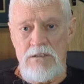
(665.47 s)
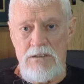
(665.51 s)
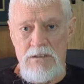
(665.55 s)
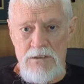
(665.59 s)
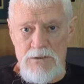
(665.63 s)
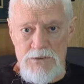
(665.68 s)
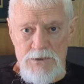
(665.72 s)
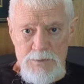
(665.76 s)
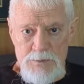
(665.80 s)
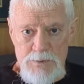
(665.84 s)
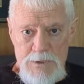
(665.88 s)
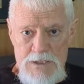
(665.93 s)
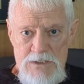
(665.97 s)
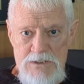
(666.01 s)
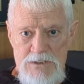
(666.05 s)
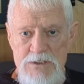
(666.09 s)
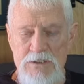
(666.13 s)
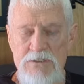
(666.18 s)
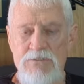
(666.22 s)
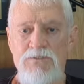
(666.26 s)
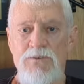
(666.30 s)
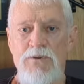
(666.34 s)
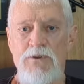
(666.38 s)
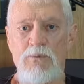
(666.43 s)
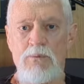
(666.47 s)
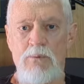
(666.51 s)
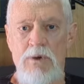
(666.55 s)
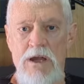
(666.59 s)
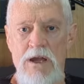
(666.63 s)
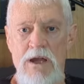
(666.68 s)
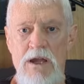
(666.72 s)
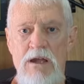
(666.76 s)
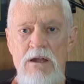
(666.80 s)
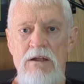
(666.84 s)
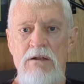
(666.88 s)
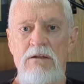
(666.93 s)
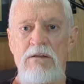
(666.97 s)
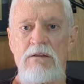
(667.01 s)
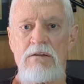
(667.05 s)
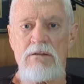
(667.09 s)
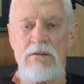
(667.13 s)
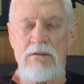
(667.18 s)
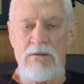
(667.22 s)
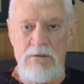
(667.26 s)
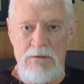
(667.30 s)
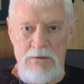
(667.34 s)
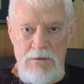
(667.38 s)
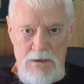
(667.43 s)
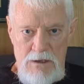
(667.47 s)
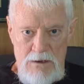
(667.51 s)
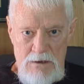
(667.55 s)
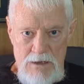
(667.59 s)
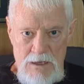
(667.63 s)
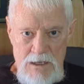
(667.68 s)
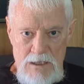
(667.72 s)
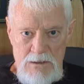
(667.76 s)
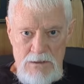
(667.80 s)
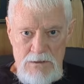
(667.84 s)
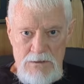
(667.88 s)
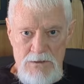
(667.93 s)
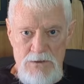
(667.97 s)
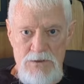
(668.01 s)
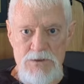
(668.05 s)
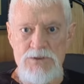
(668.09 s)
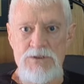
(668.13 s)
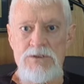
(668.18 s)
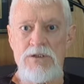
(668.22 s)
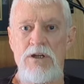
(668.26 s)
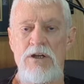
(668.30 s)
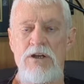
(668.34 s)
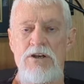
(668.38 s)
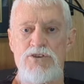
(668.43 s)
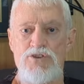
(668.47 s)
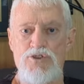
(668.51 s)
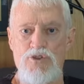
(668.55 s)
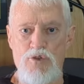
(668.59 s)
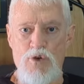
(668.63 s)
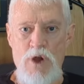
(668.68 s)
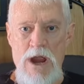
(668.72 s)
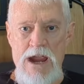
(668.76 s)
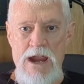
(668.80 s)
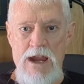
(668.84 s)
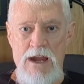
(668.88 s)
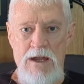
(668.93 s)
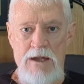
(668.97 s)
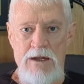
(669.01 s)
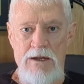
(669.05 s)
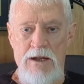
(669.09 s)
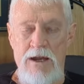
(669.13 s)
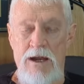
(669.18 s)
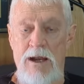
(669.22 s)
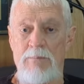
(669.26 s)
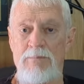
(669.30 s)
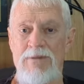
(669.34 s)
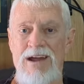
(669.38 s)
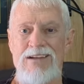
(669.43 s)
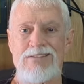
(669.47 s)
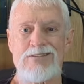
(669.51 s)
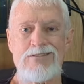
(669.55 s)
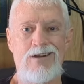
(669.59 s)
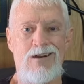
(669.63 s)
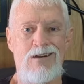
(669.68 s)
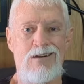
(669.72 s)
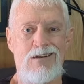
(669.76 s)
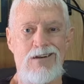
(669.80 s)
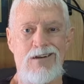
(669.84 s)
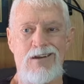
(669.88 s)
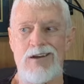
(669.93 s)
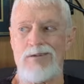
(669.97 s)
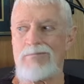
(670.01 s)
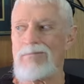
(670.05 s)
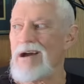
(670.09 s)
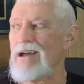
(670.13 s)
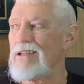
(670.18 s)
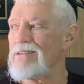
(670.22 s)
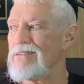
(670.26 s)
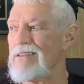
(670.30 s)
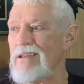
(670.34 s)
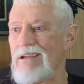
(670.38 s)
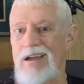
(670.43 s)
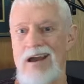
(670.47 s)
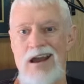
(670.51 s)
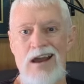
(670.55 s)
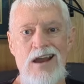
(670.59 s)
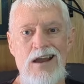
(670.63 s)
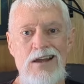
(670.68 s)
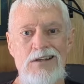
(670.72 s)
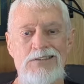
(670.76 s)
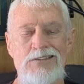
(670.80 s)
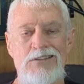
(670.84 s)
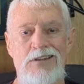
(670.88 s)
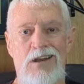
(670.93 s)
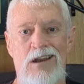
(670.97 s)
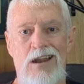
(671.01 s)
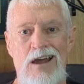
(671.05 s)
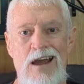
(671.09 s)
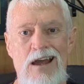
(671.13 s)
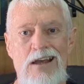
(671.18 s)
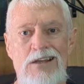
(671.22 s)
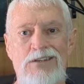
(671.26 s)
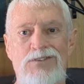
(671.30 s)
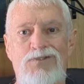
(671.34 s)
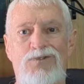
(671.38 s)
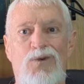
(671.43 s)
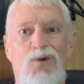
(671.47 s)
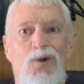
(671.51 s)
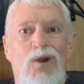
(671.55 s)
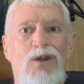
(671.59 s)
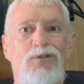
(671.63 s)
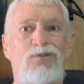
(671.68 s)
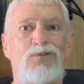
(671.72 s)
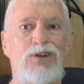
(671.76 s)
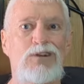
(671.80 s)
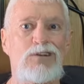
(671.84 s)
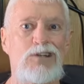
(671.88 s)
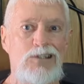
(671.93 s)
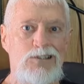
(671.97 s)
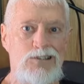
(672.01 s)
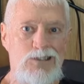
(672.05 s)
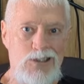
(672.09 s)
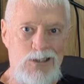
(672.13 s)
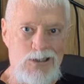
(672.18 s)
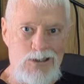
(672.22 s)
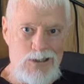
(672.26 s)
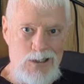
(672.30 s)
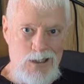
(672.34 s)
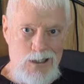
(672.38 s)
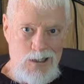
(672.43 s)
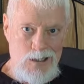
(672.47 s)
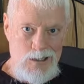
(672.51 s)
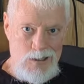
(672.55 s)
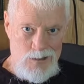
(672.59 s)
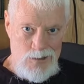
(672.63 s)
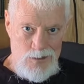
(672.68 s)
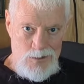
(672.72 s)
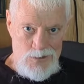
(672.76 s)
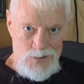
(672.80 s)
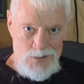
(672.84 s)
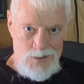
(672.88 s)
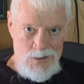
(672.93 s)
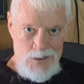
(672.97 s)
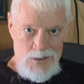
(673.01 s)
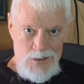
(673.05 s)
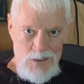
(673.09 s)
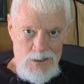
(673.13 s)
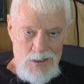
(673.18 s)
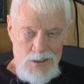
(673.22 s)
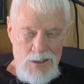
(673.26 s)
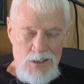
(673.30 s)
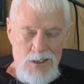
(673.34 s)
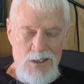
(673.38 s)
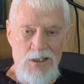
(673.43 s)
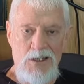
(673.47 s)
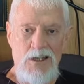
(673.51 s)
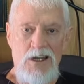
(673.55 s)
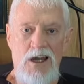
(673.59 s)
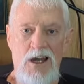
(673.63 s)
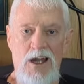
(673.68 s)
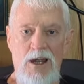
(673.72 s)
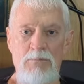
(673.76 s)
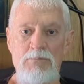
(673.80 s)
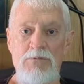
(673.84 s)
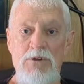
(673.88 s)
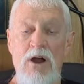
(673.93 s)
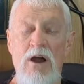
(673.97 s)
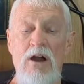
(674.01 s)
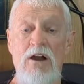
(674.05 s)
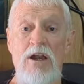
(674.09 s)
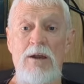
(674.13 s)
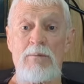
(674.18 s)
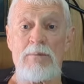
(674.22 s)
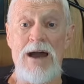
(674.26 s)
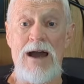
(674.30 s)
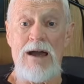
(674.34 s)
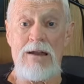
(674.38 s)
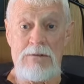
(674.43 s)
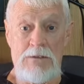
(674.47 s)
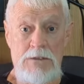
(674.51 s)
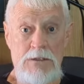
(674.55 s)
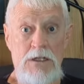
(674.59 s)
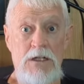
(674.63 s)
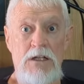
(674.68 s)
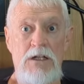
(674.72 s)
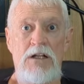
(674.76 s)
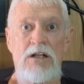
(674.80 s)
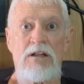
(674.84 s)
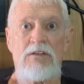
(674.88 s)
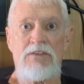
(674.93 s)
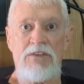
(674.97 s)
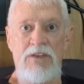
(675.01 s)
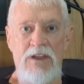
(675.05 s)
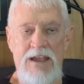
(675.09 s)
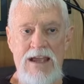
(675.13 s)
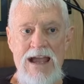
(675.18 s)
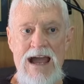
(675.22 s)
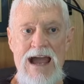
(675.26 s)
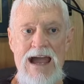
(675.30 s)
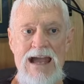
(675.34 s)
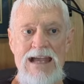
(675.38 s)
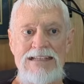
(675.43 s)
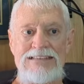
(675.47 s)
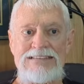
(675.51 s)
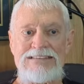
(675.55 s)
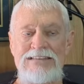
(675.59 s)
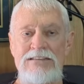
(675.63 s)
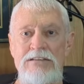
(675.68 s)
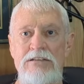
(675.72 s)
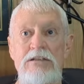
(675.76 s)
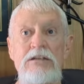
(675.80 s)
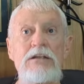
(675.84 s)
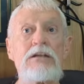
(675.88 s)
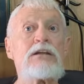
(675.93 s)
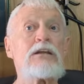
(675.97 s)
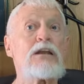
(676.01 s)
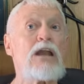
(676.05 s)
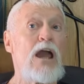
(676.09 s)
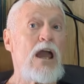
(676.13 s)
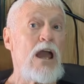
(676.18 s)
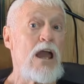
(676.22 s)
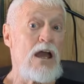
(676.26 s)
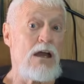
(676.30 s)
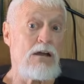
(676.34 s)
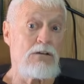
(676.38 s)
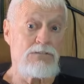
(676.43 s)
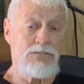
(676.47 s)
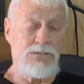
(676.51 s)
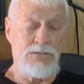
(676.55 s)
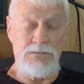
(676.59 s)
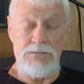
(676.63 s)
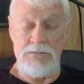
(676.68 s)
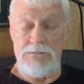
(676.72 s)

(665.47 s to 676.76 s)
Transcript: There's a reason for the way our elders trained. And I'm not talking about the guys in the last 40, 50, 60 years. I'm talking about the guys that didn't have